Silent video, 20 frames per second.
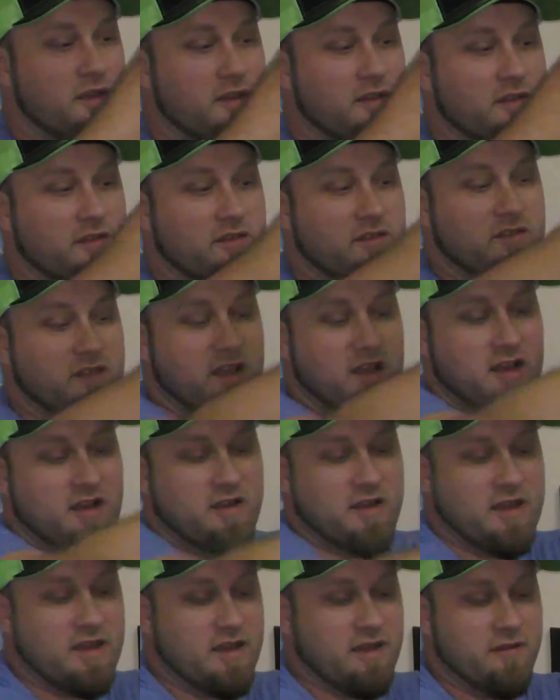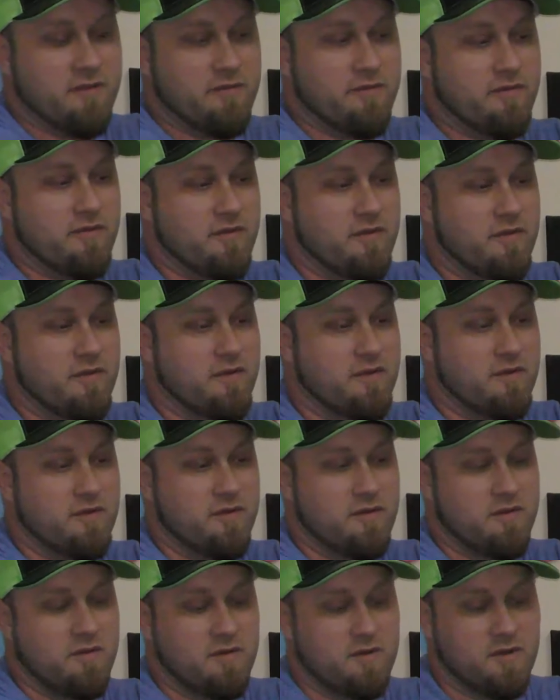is I'll have
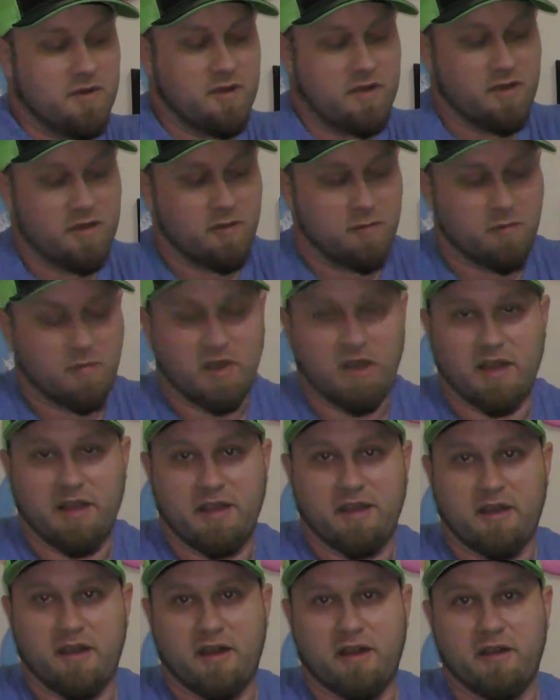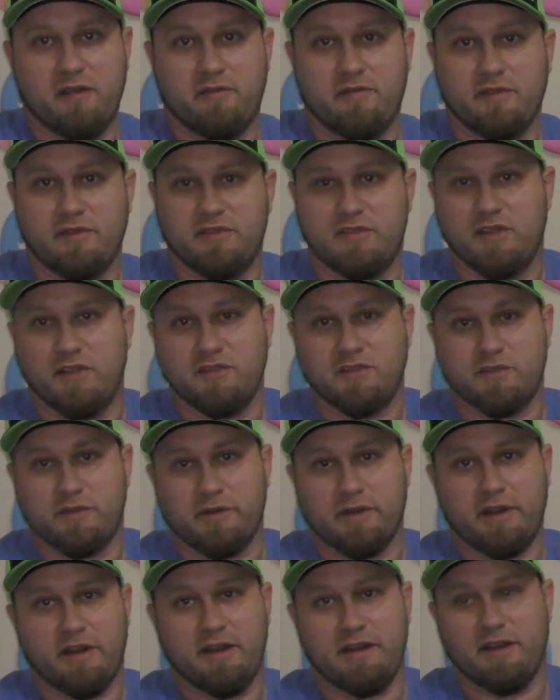my off and
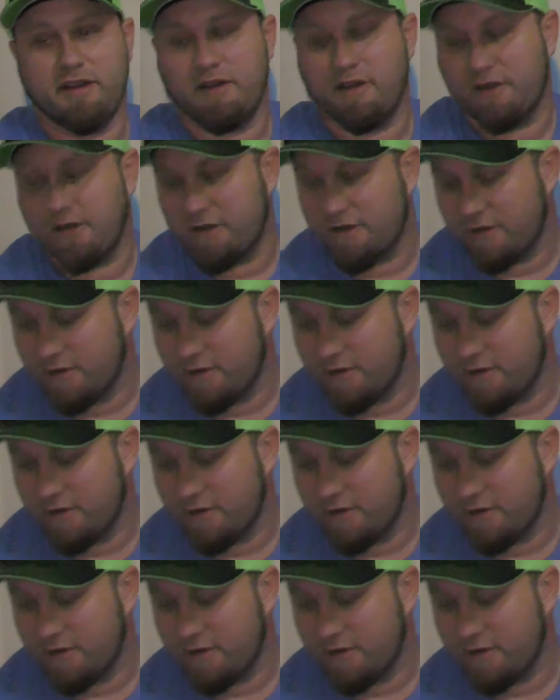sunscreen in here,